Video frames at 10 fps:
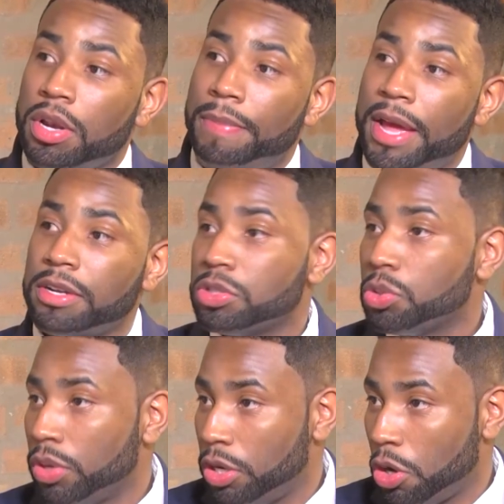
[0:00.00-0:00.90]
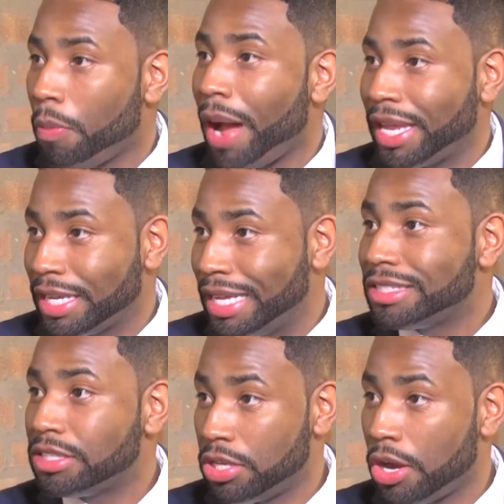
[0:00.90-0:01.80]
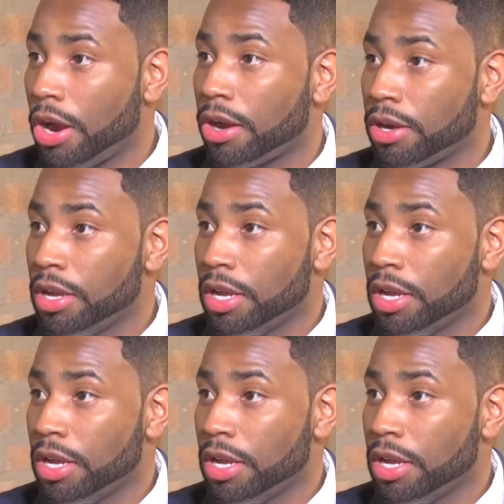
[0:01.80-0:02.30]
the pedestal and nobody gets to her.